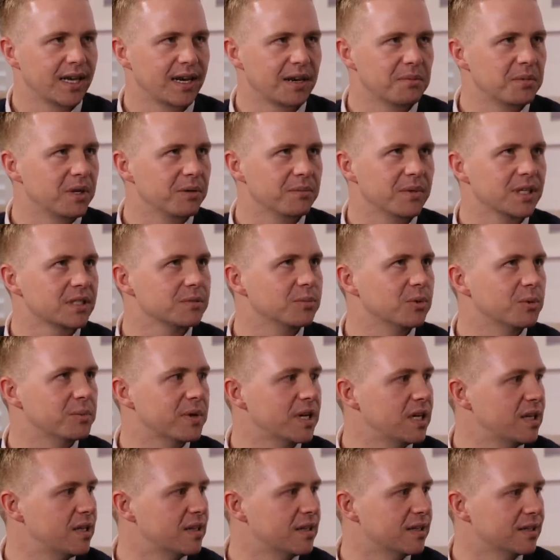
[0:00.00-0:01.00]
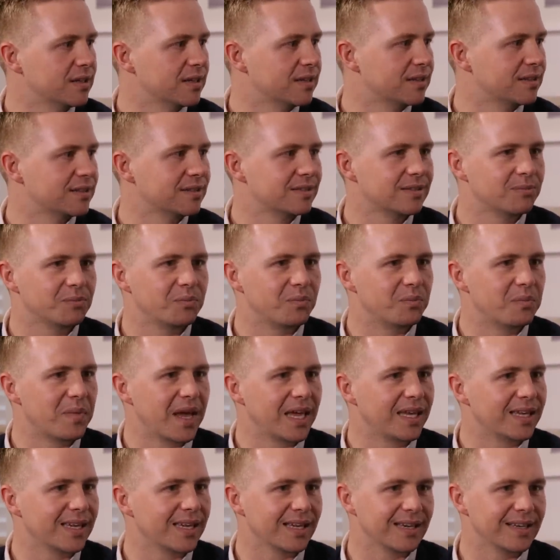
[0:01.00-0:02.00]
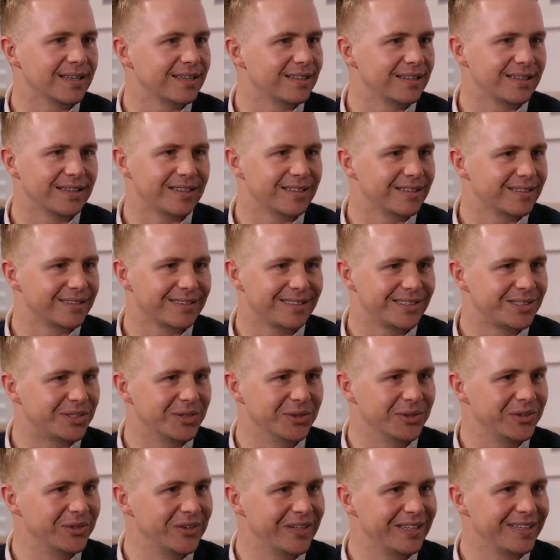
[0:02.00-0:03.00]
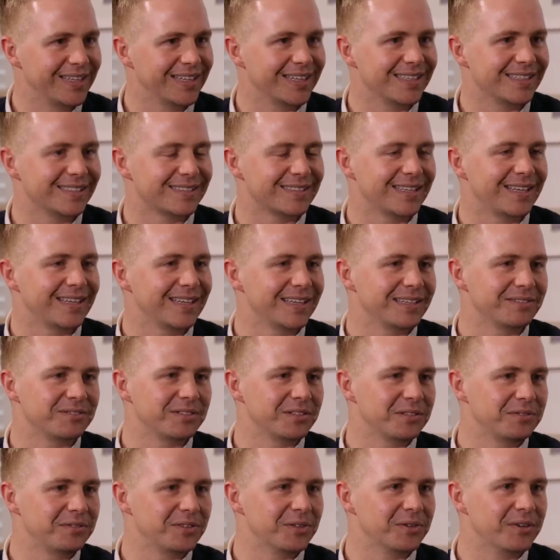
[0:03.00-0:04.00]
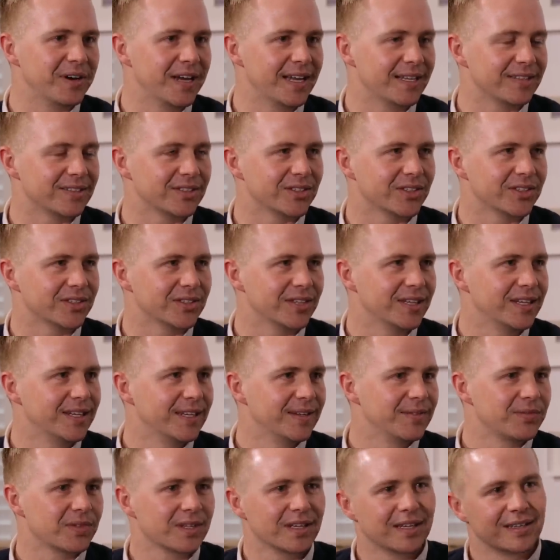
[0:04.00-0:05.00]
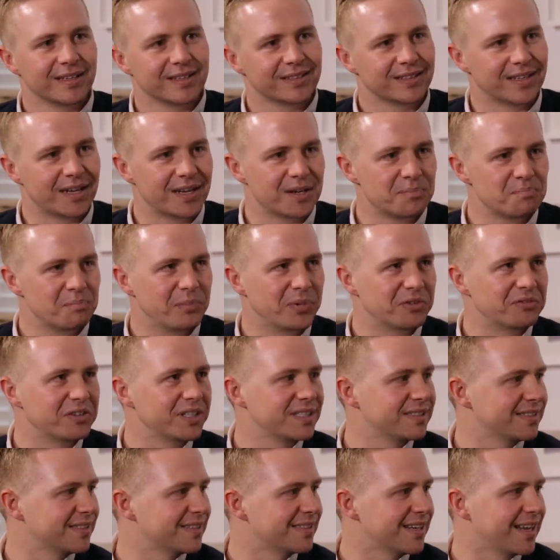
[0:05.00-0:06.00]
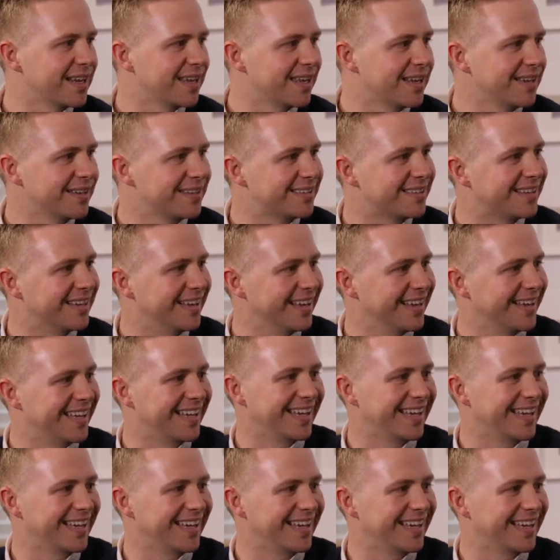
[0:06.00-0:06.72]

and I made much more money than making little jewelry things, selling it for a few rand. So uh, pivoted, I guess,